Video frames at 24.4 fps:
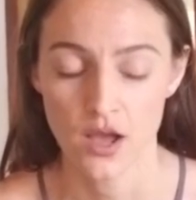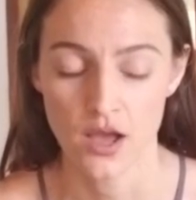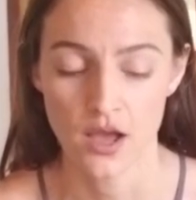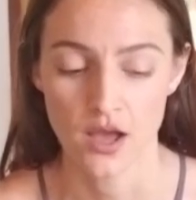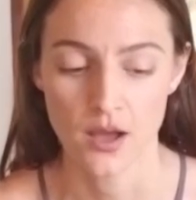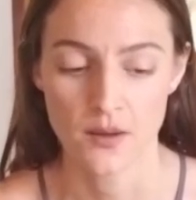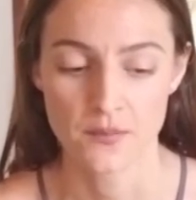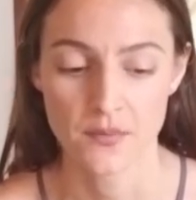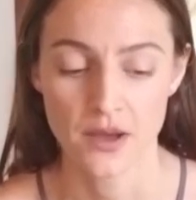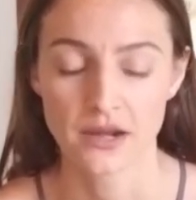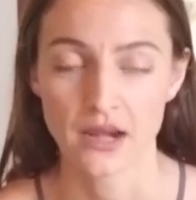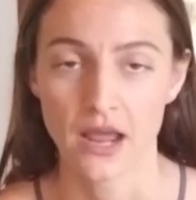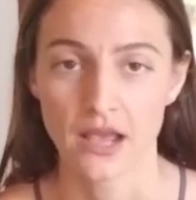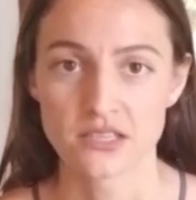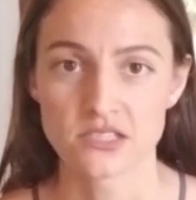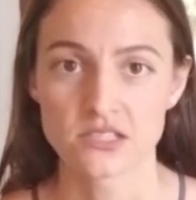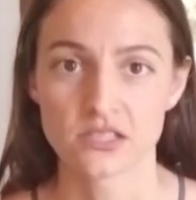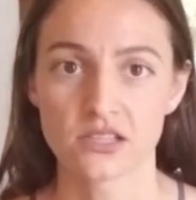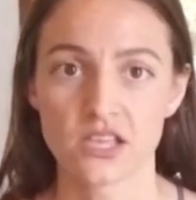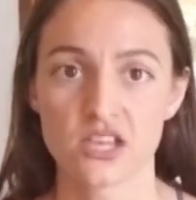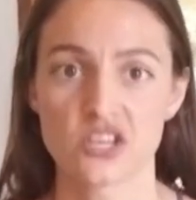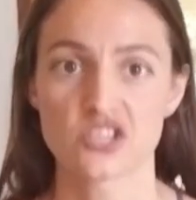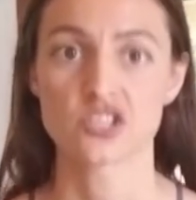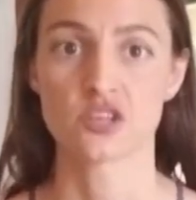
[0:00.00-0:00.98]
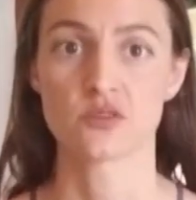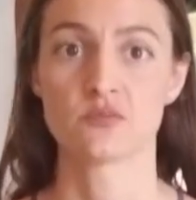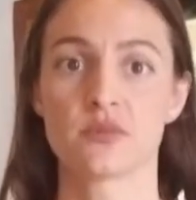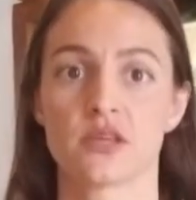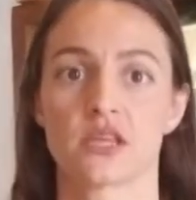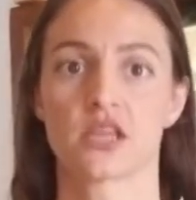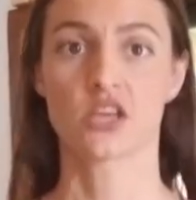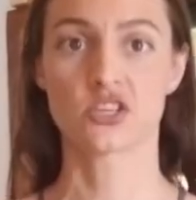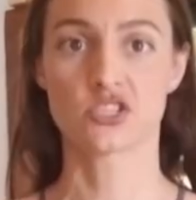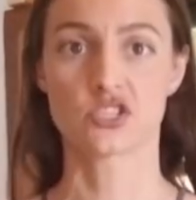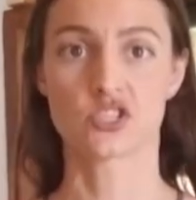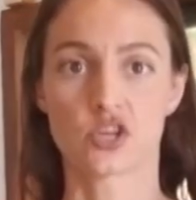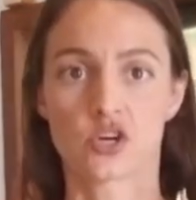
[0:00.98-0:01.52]
an isolation
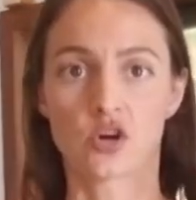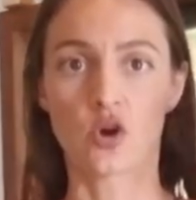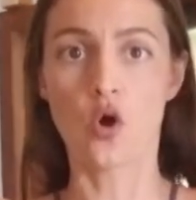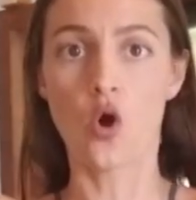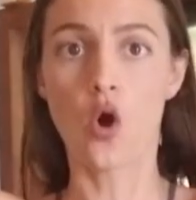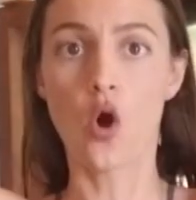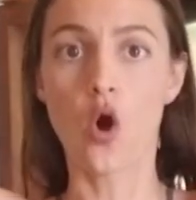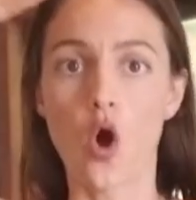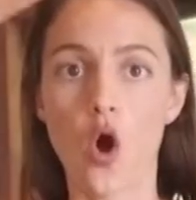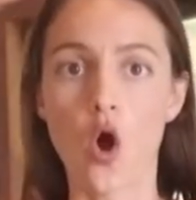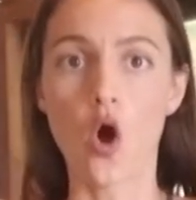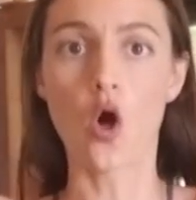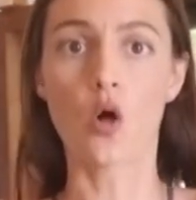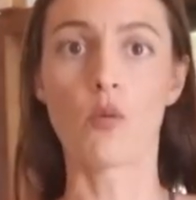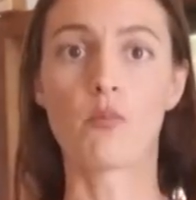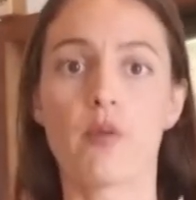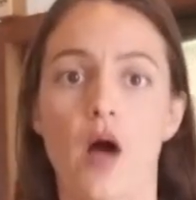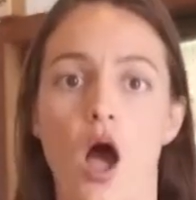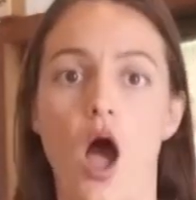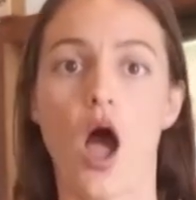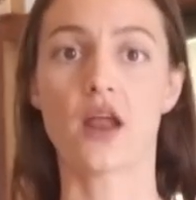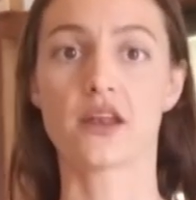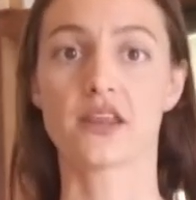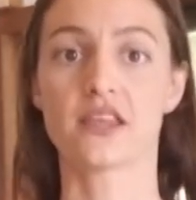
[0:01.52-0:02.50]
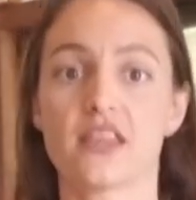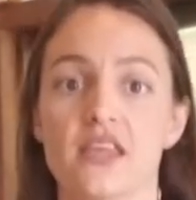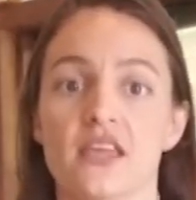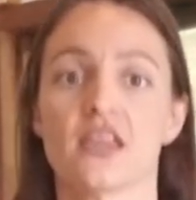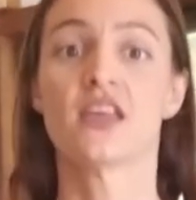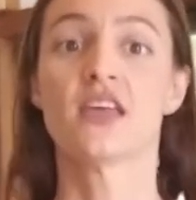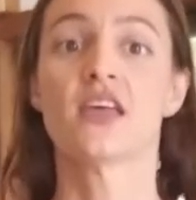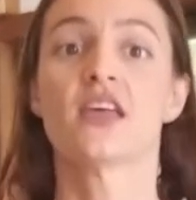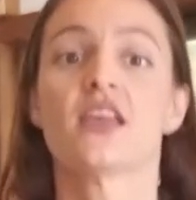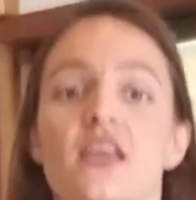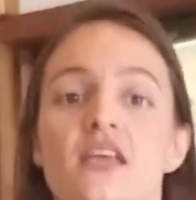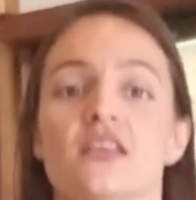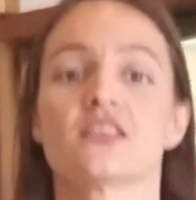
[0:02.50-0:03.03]
because your whole body
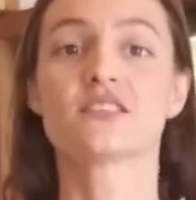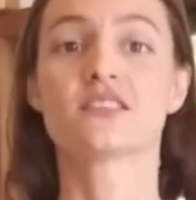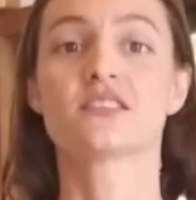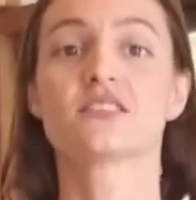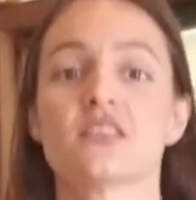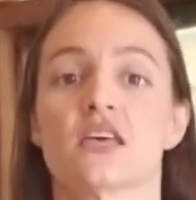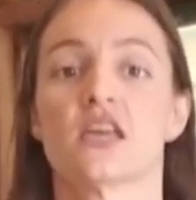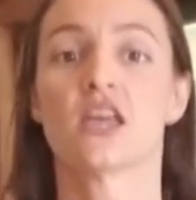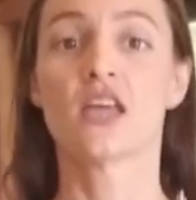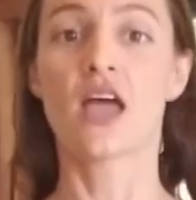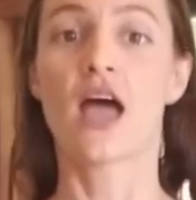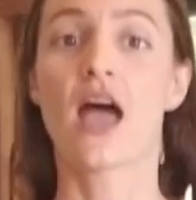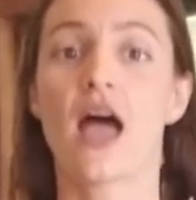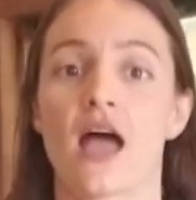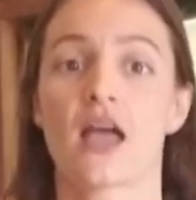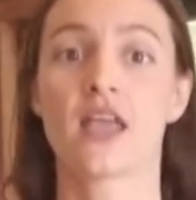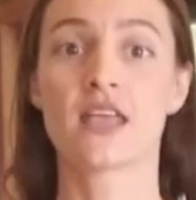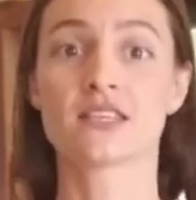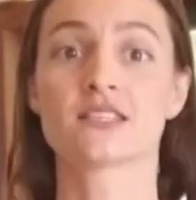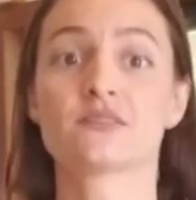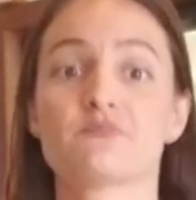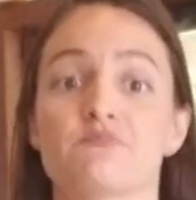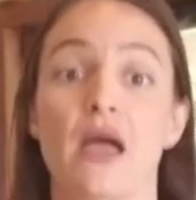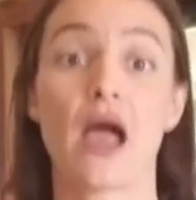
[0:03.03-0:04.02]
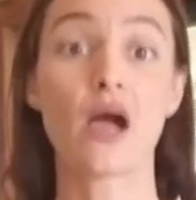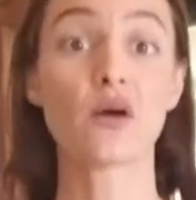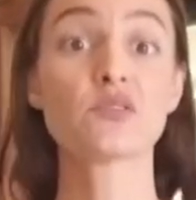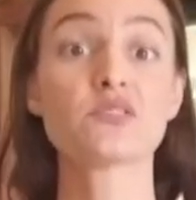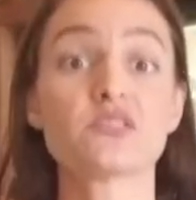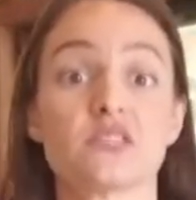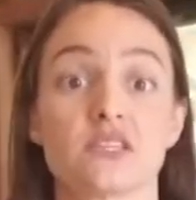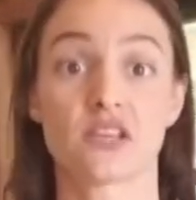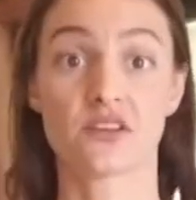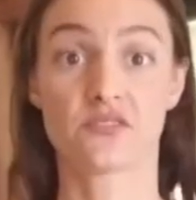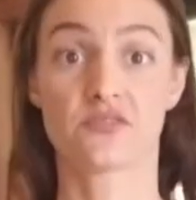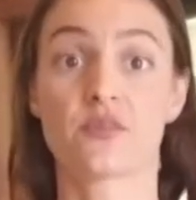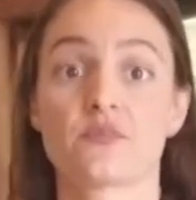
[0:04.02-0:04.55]
is
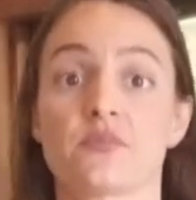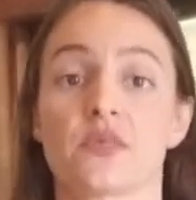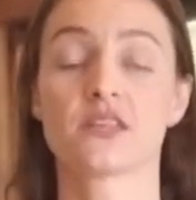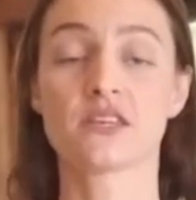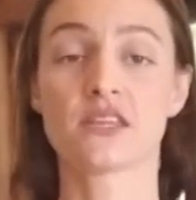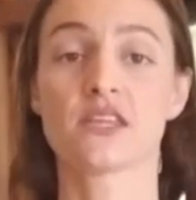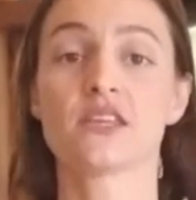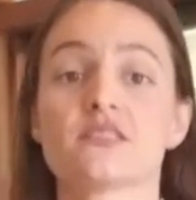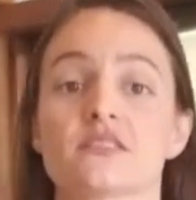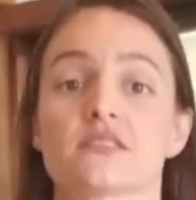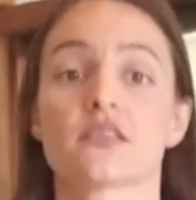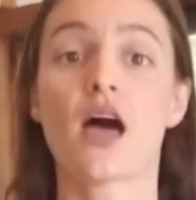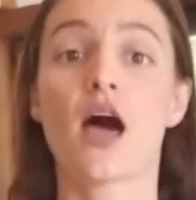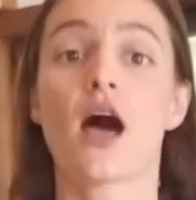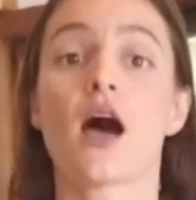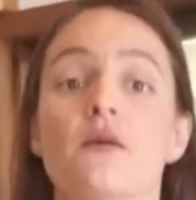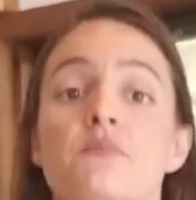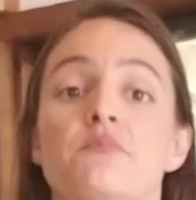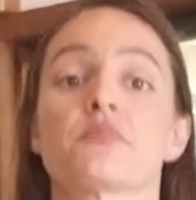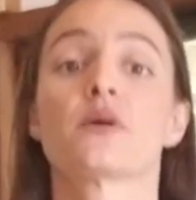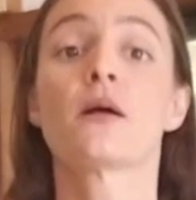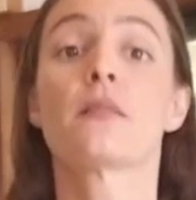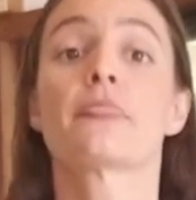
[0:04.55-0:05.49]
bouncing from the knees up.